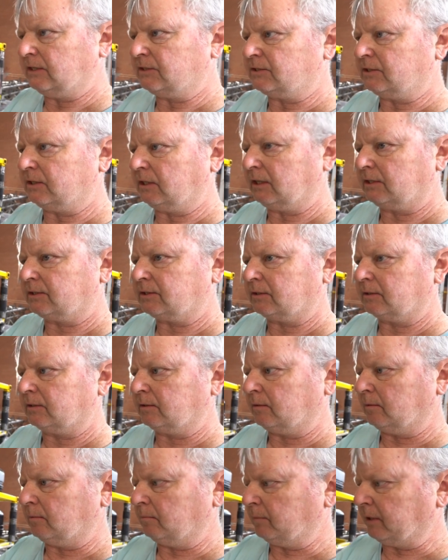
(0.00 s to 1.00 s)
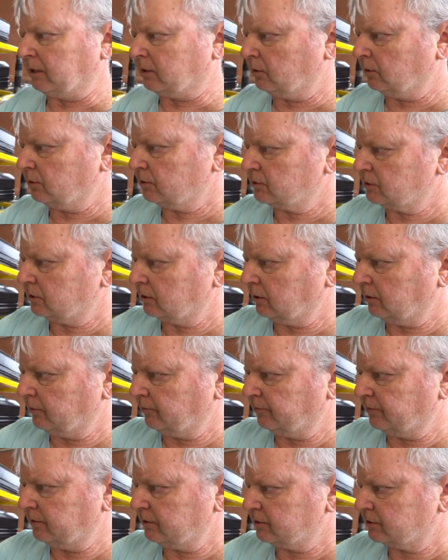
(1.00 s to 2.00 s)
is that because
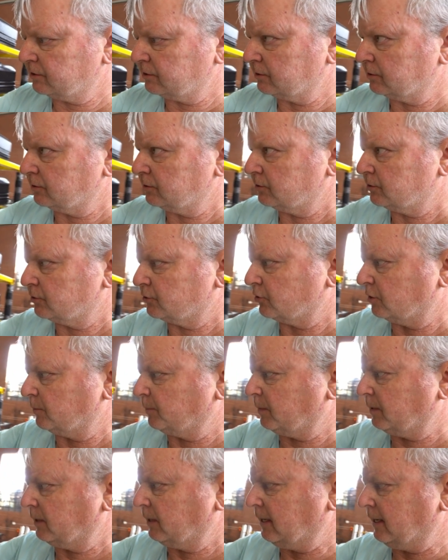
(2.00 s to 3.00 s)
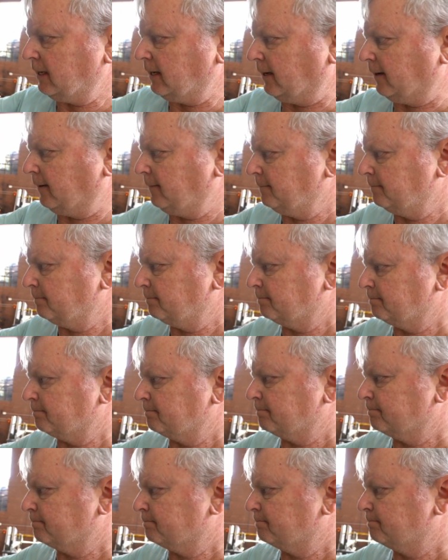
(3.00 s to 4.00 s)
of this strip here
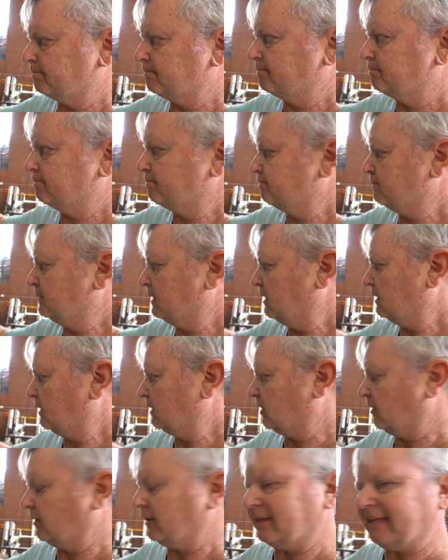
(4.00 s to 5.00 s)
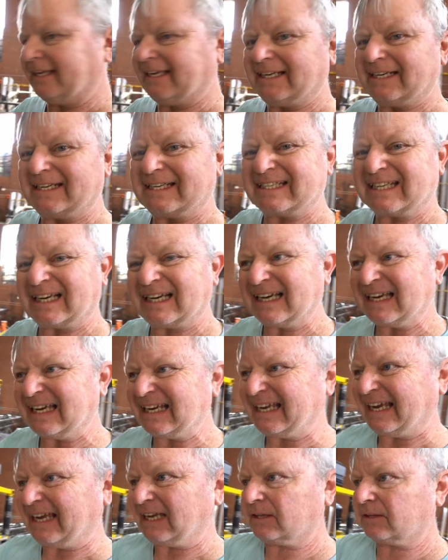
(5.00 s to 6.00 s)
going the
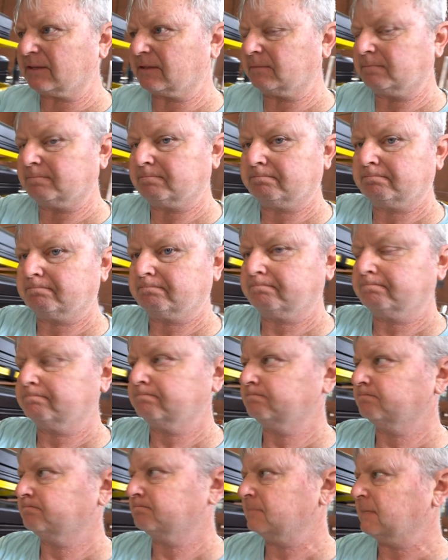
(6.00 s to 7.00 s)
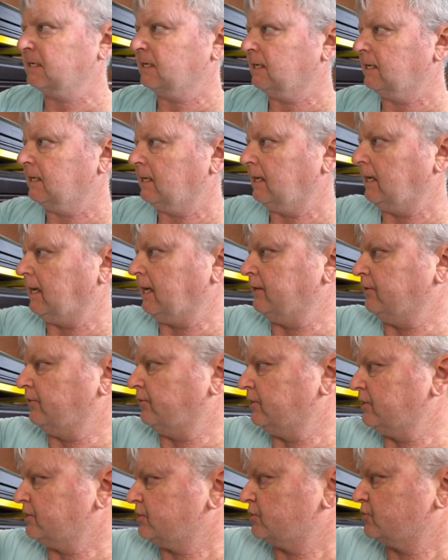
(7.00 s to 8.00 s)
entire length,
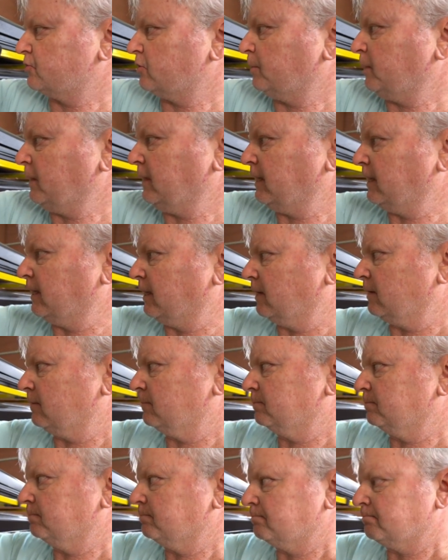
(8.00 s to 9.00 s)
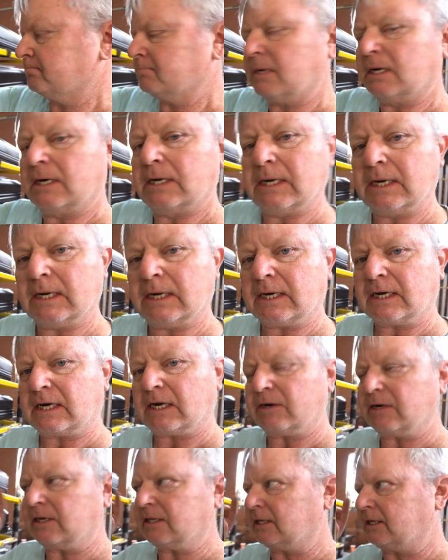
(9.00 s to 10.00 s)
and this strip here
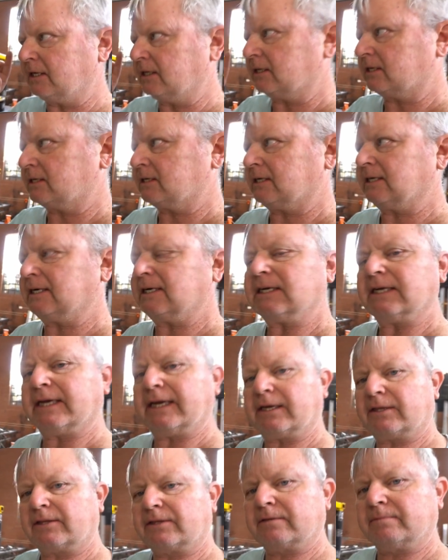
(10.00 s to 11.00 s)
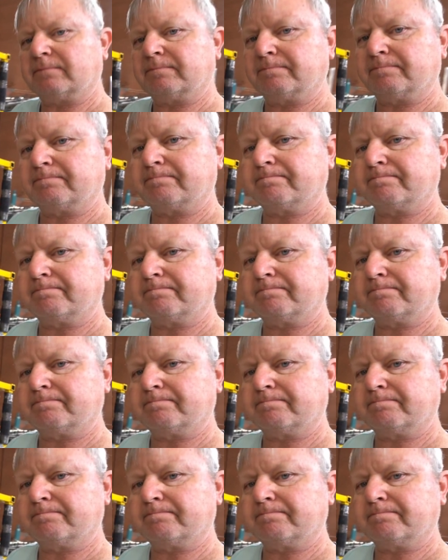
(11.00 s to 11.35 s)
going the entire length,